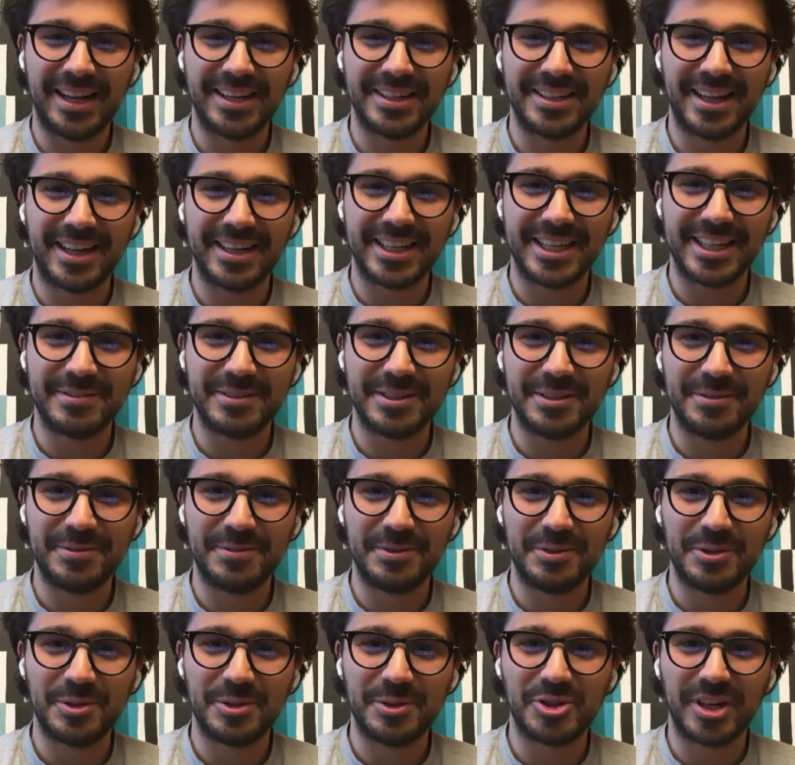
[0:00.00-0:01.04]
And like
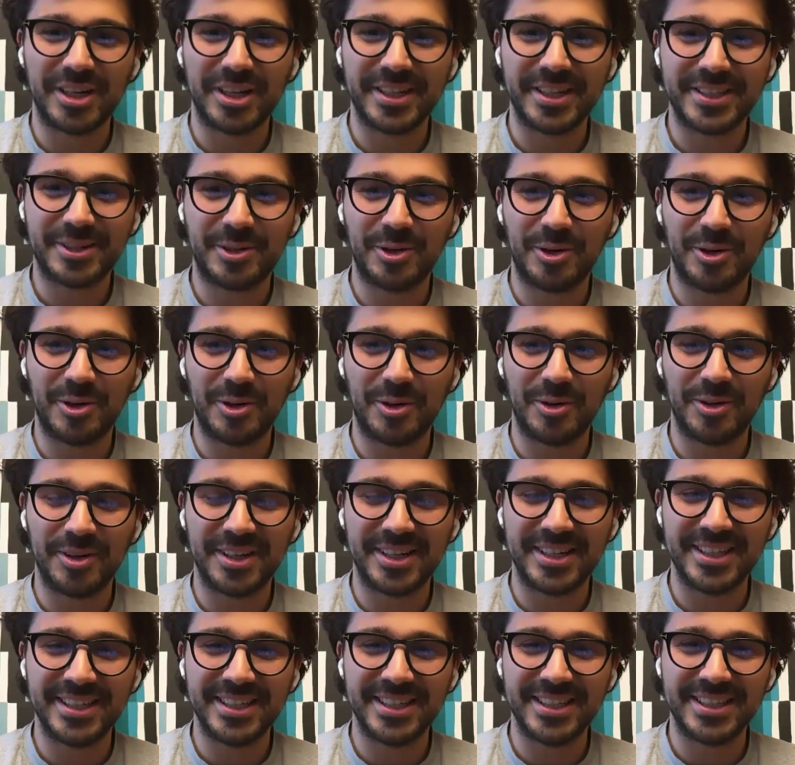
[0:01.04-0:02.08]
even if you just go
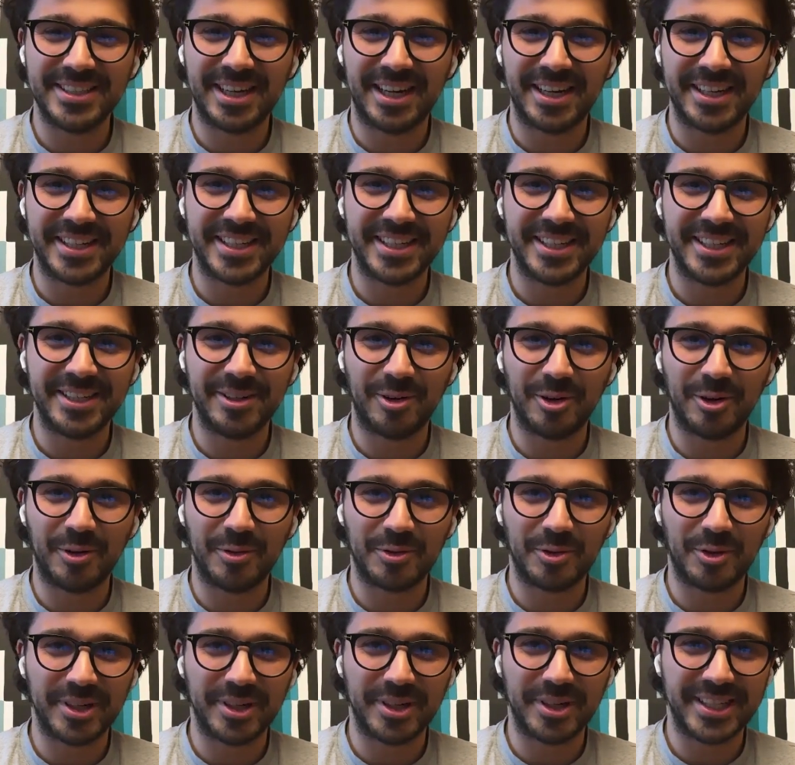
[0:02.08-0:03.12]
on LinkedIn and see
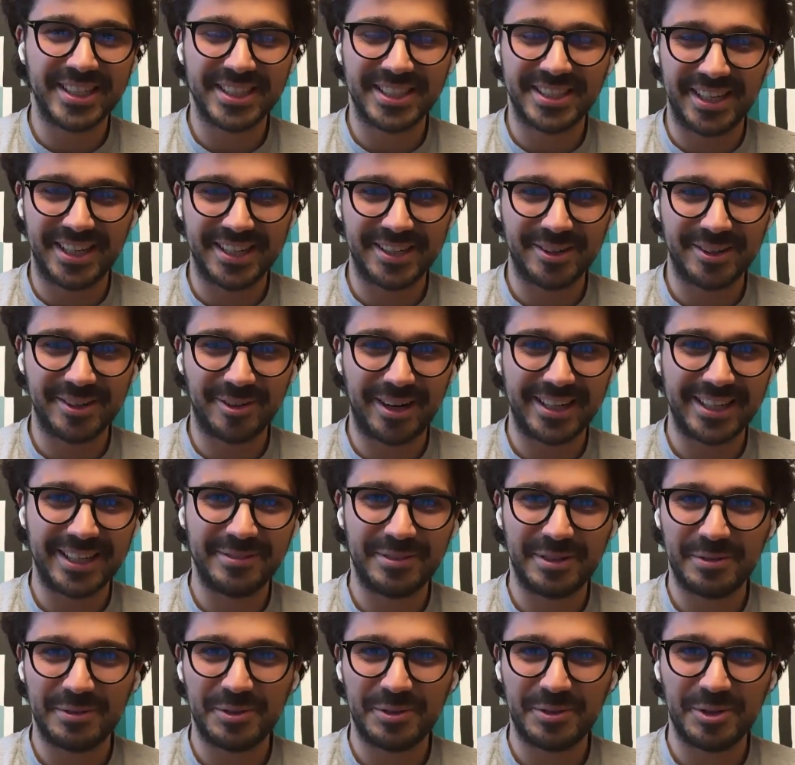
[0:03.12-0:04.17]
all of those LinkedIn's, or
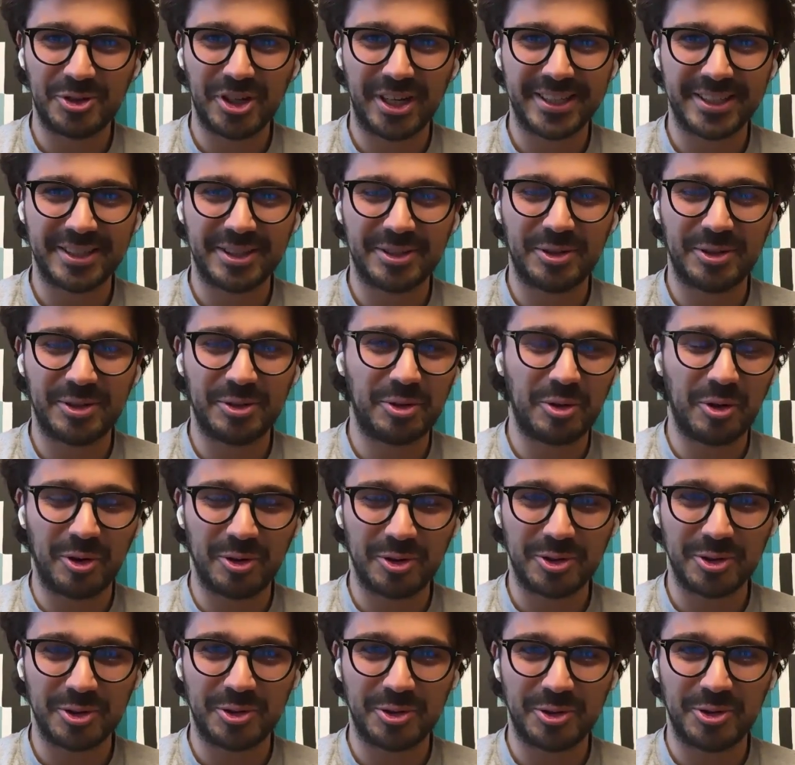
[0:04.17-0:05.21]
like even if you just
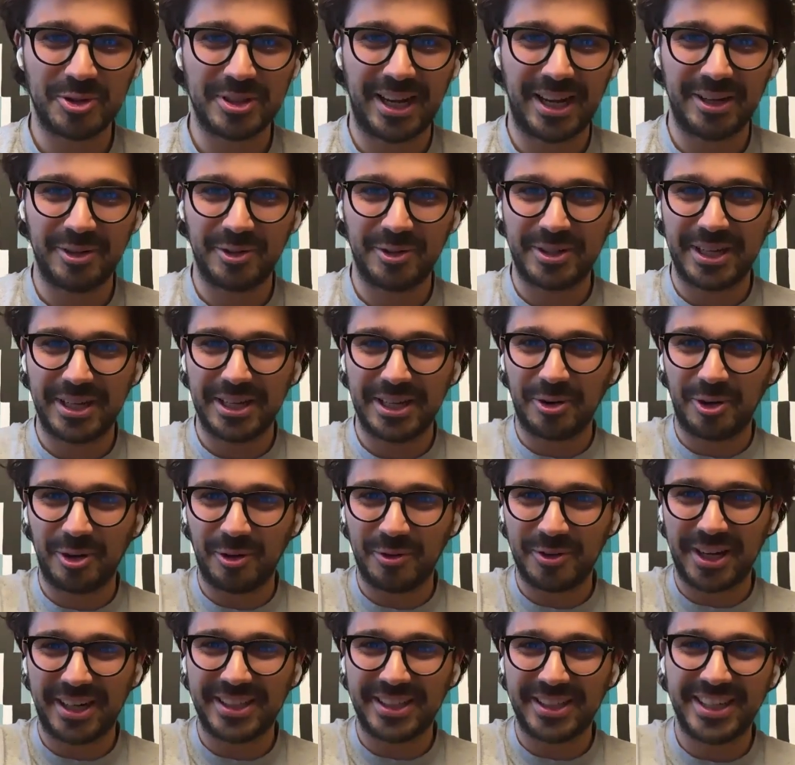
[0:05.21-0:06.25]
go to Google and look
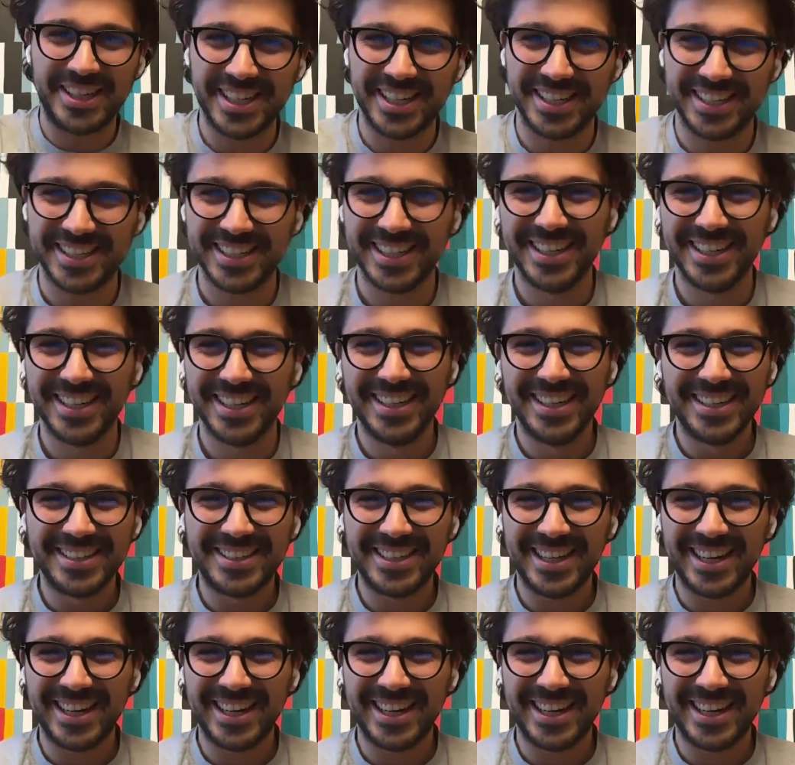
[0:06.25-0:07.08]
at all of the RSAs,